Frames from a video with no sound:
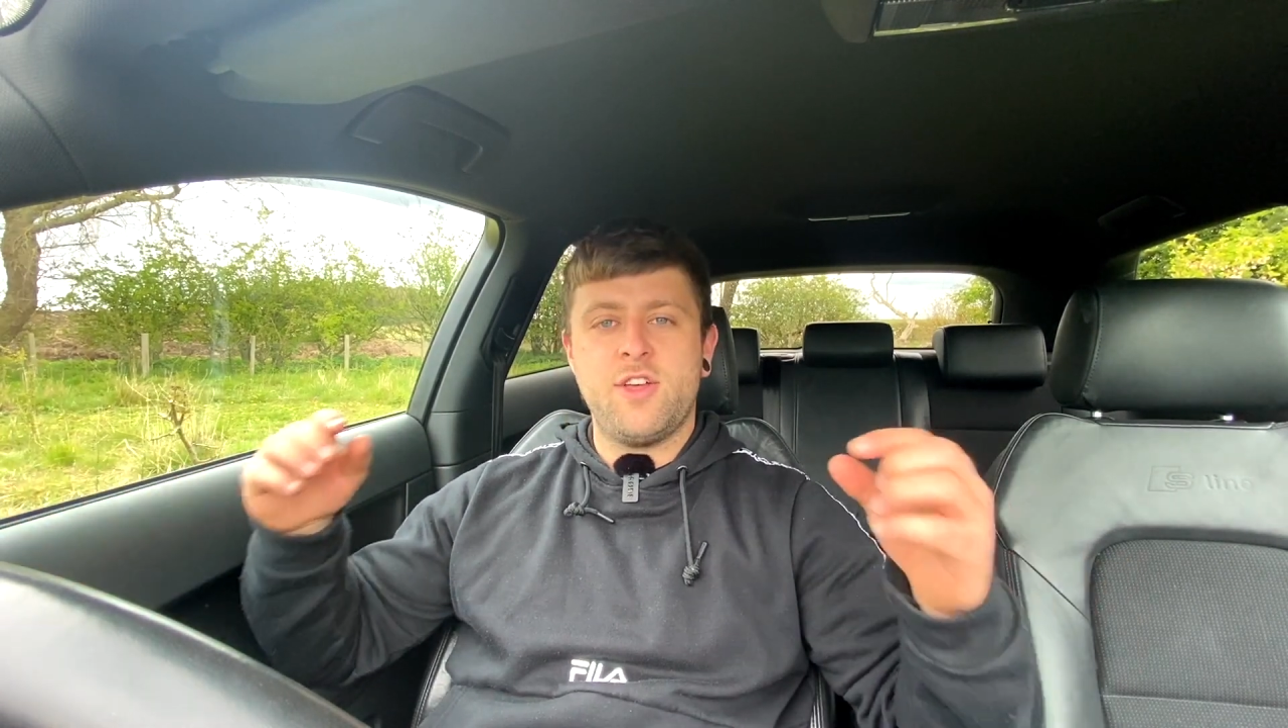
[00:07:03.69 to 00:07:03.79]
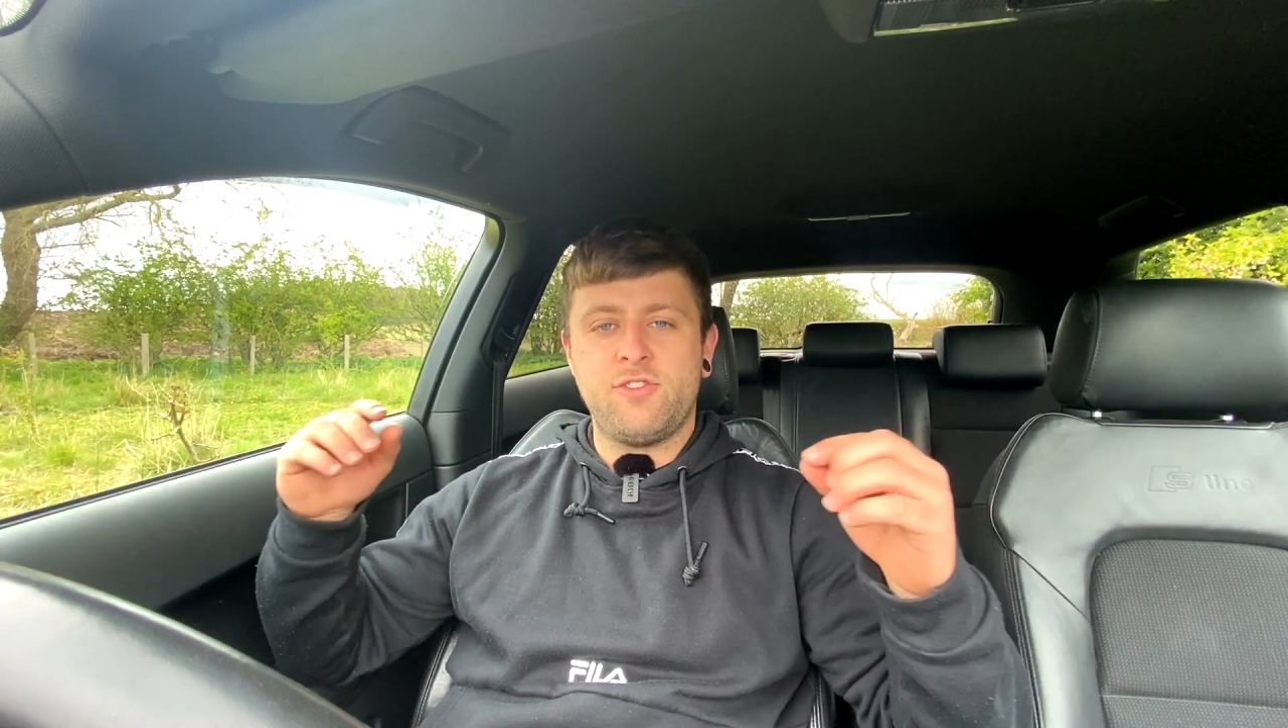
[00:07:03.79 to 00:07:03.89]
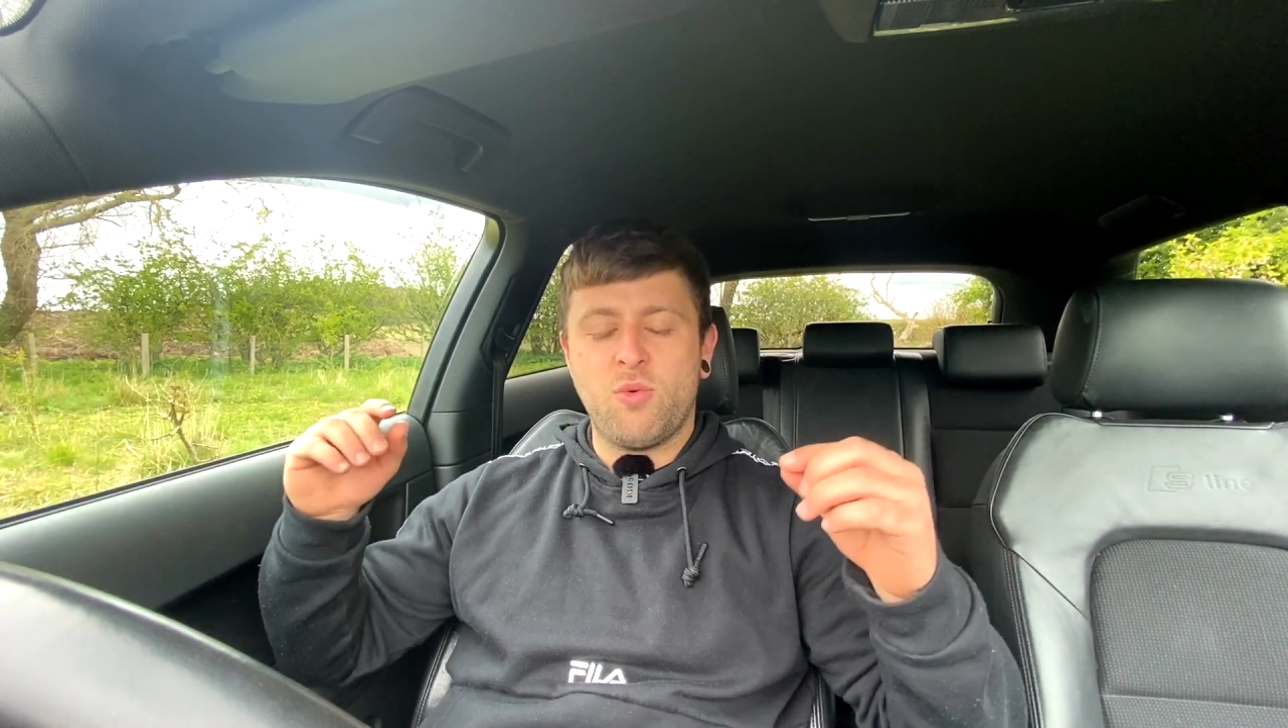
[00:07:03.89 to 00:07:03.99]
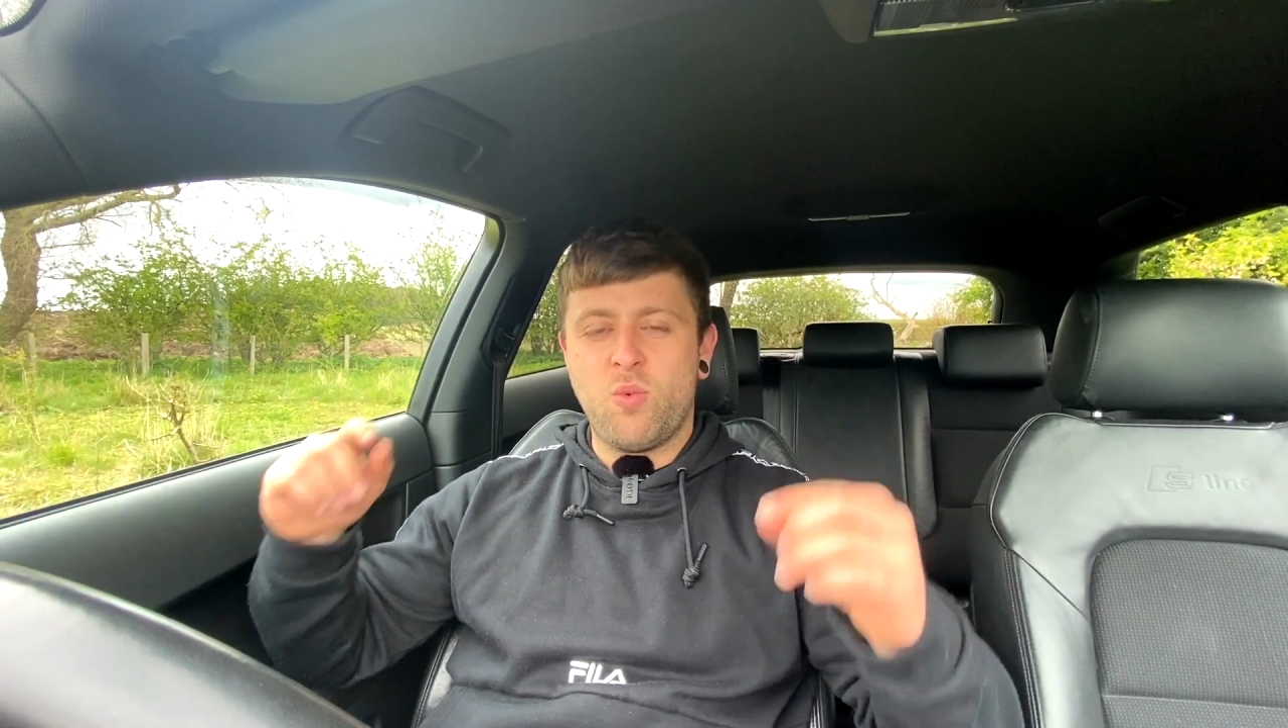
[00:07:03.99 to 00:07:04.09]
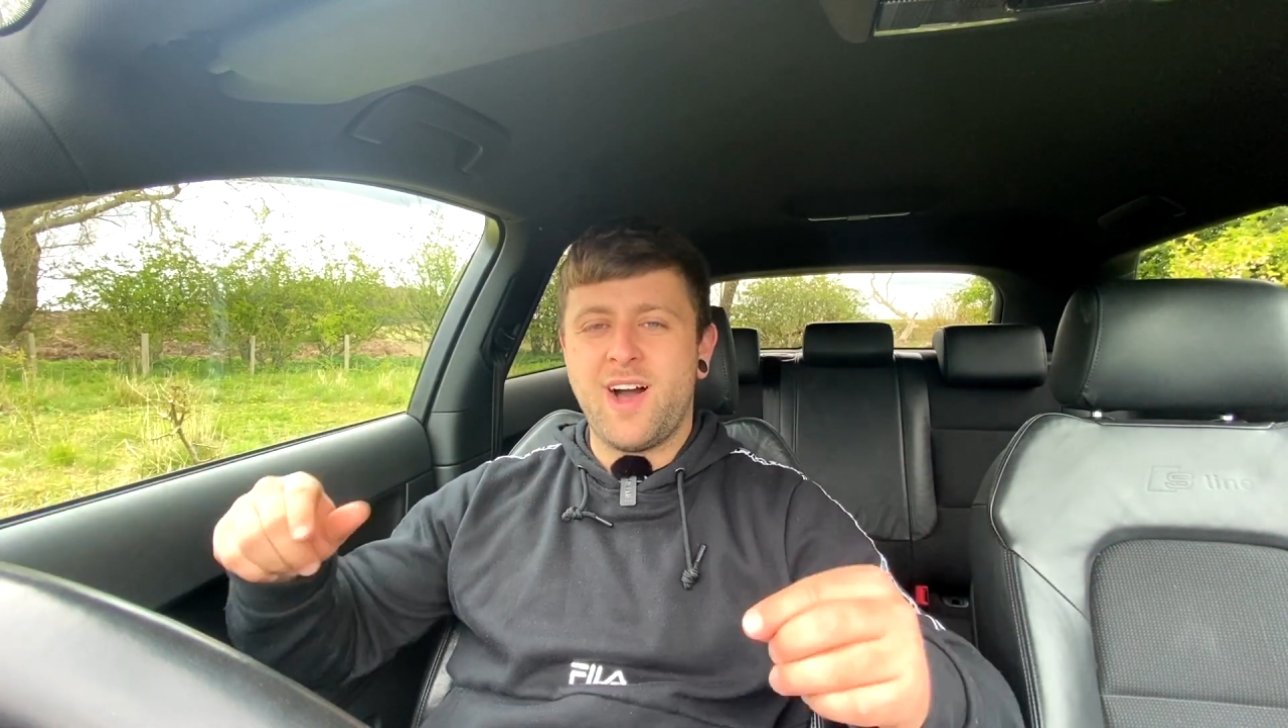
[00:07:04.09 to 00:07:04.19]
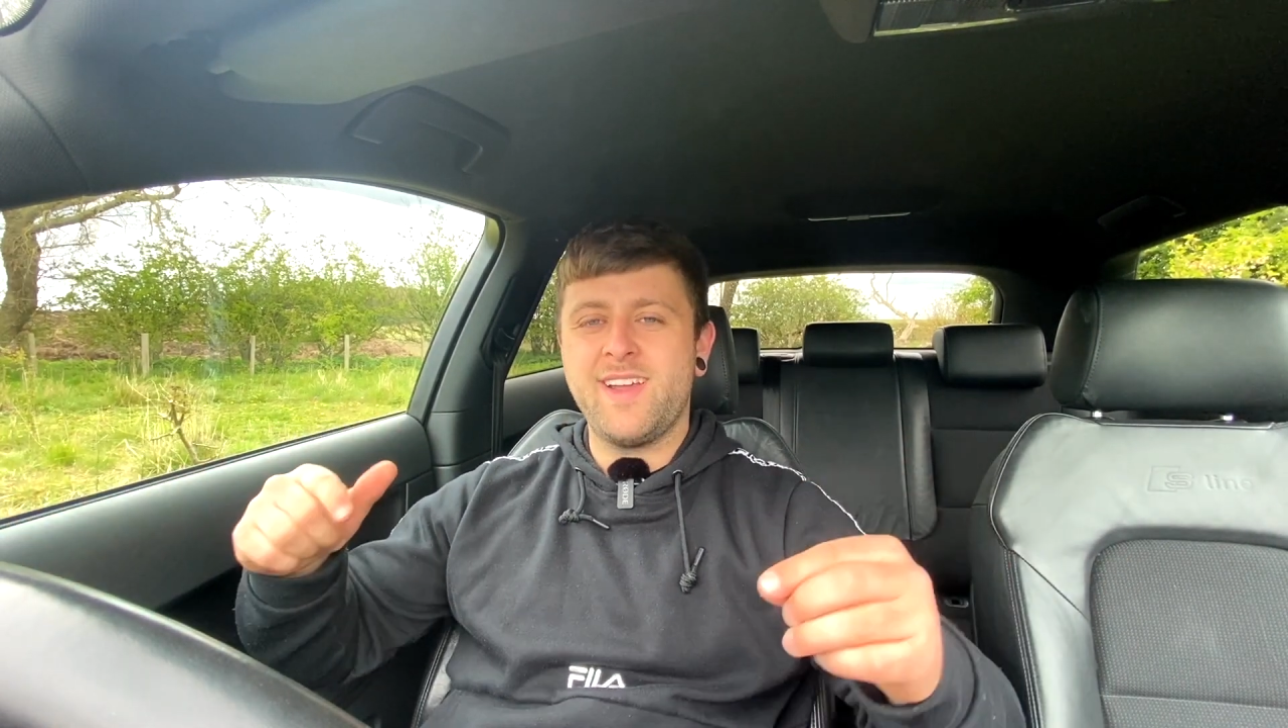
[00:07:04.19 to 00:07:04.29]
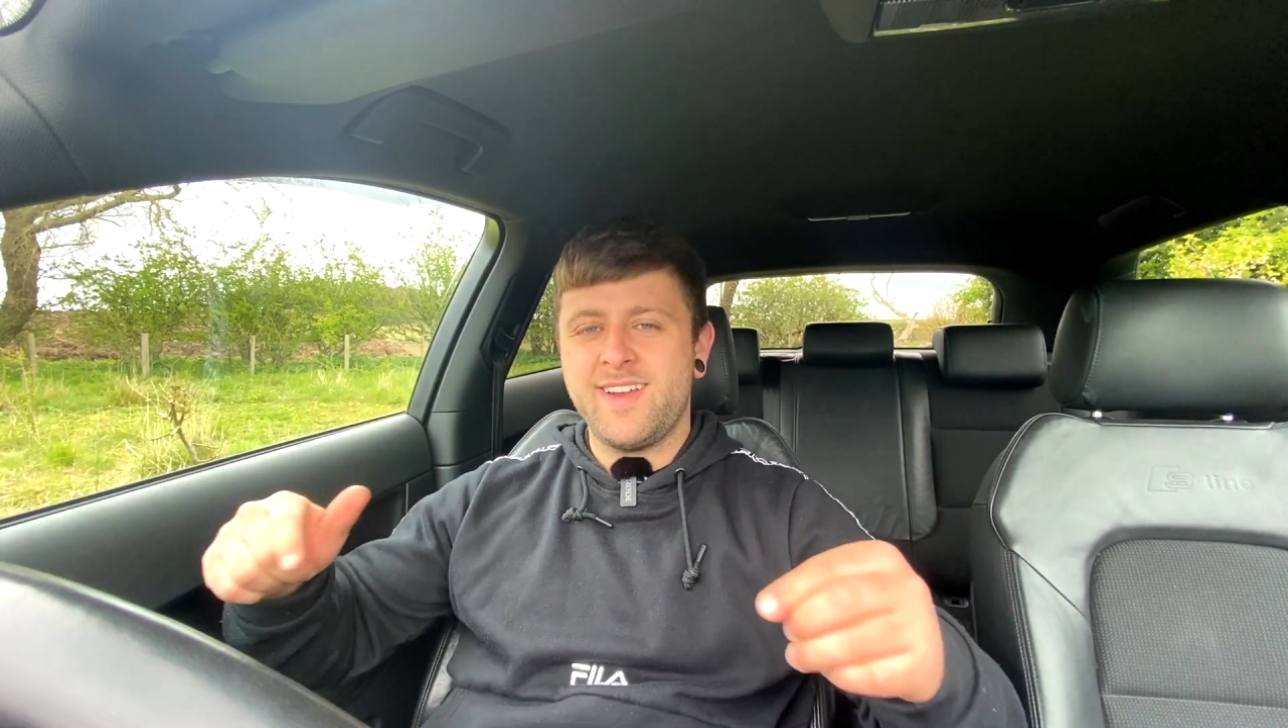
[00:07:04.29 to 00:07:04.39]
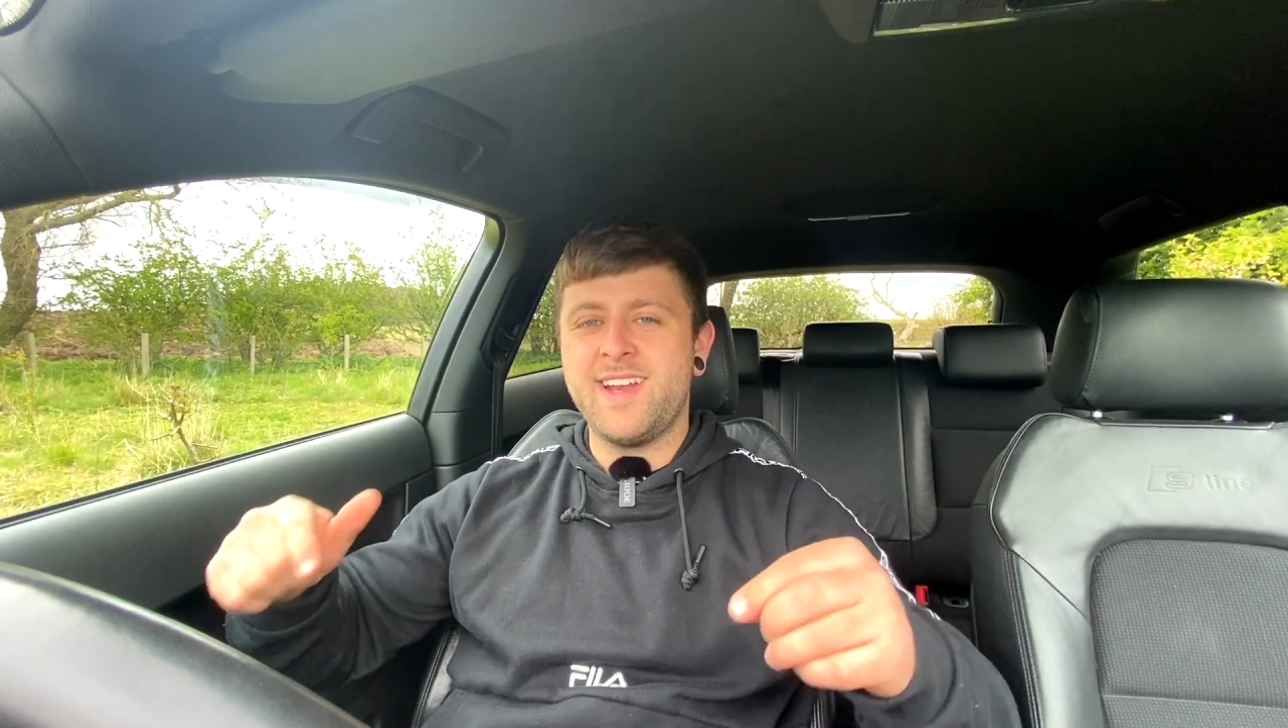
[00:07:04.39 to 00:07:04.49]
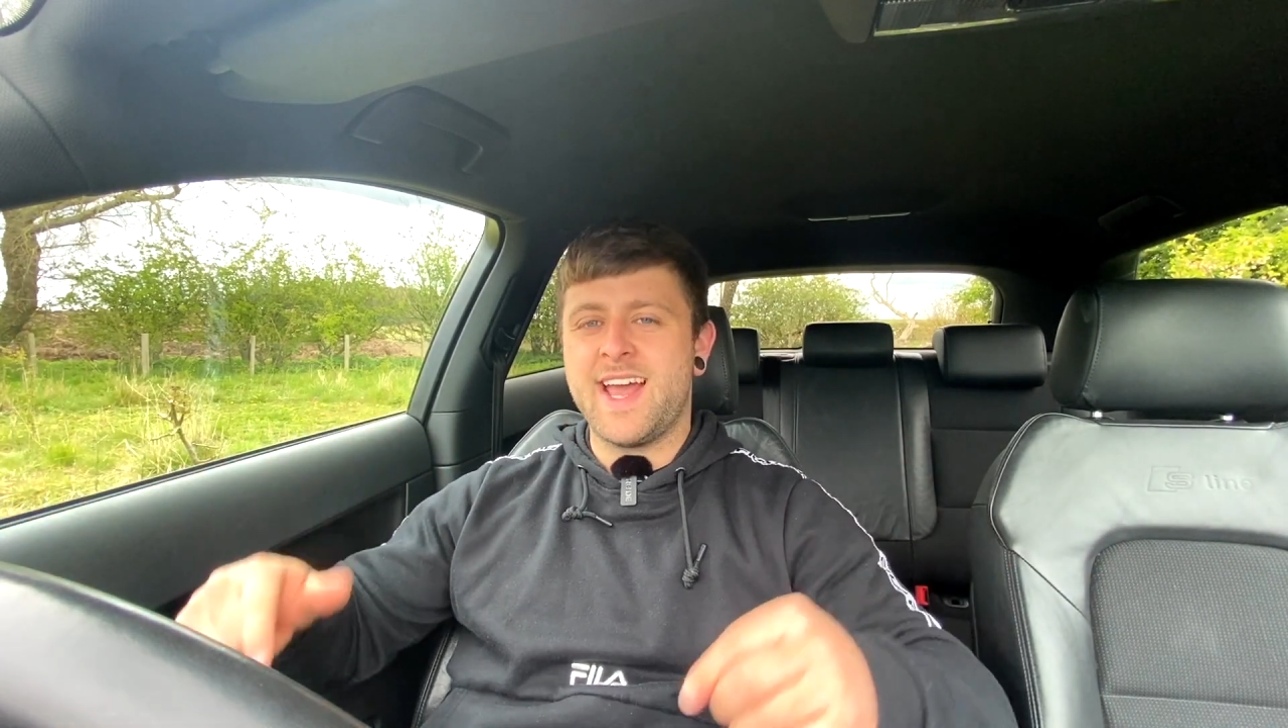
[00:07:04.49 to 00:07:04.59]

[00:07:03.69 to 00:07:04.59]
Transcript: So why didn't